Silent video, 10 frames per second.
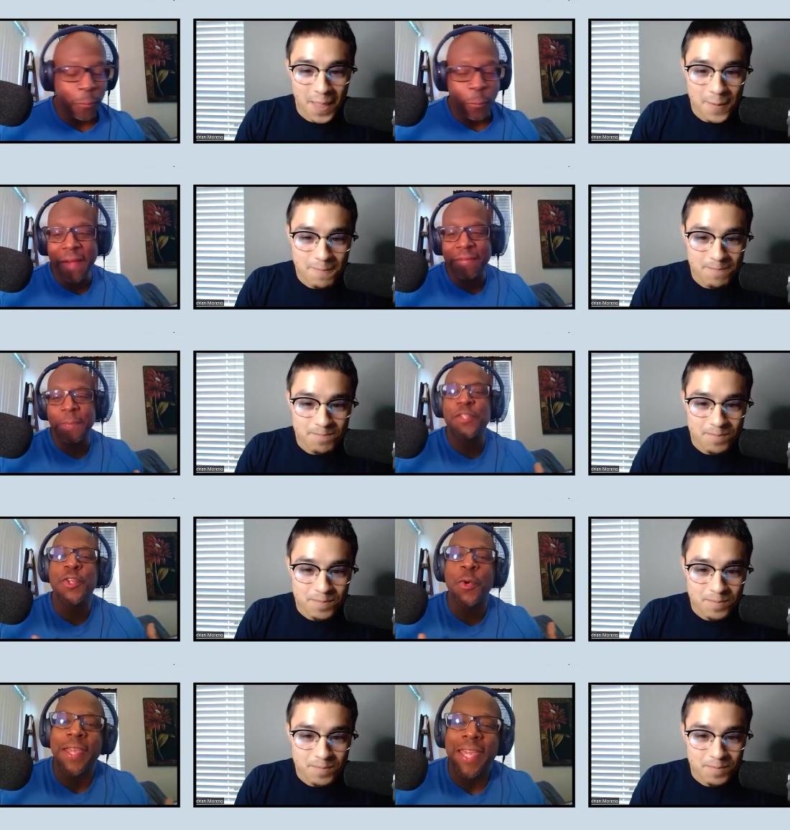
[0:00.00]
Speaker 1: we have to be
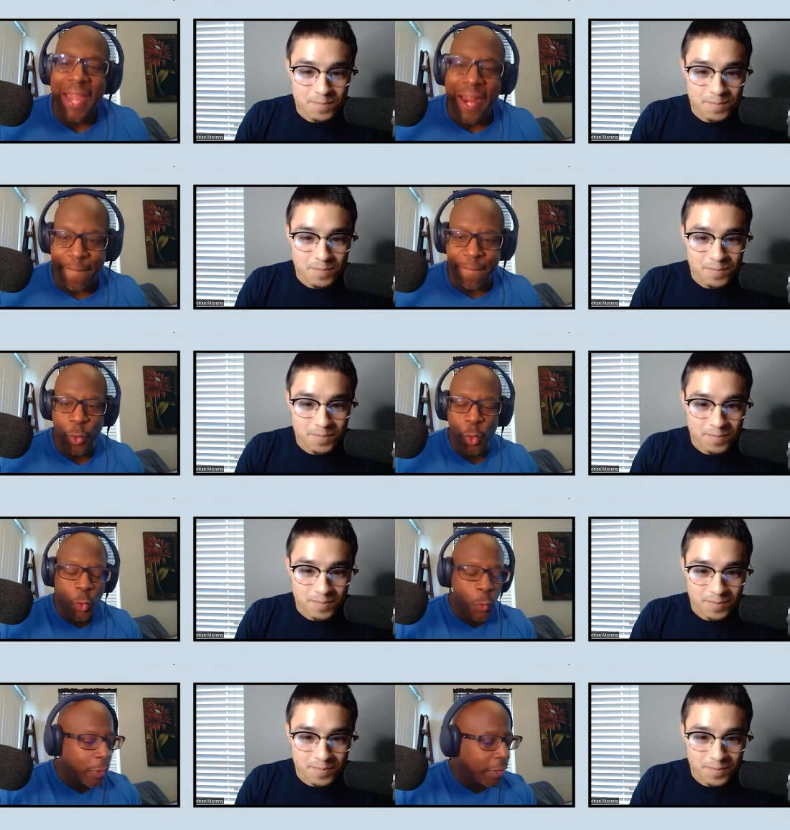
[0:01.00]
so careful
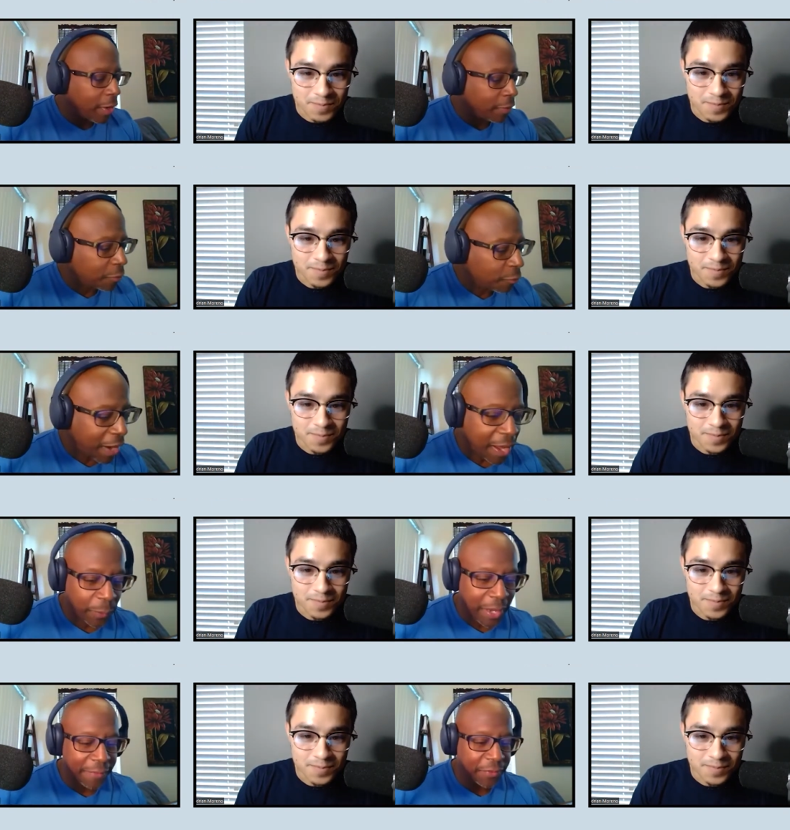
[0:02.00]
who we are around.
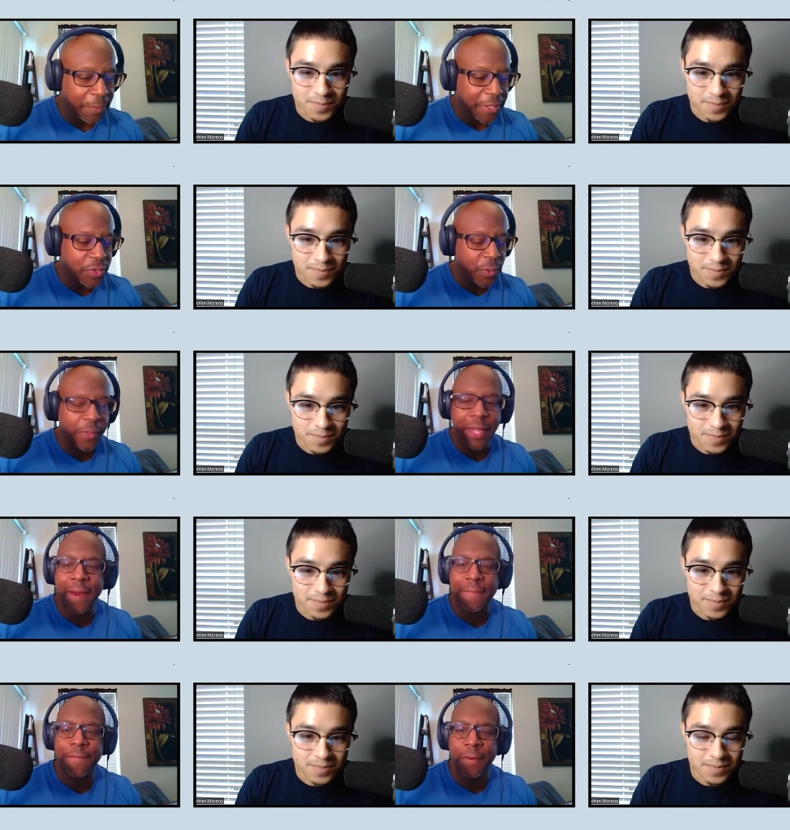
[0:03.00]
We have to be so
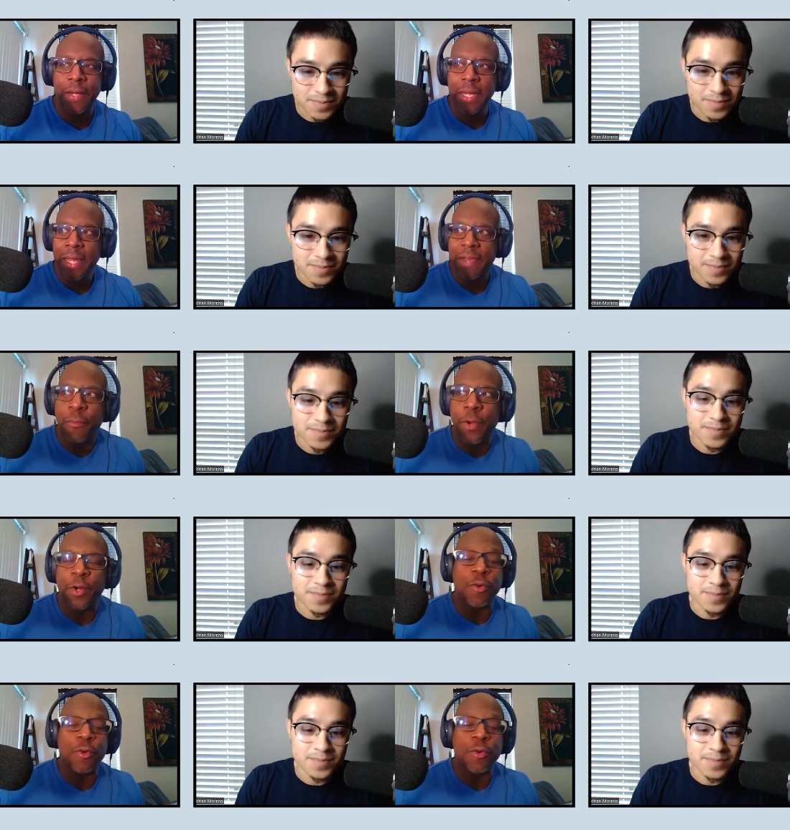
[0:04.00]
careful if we're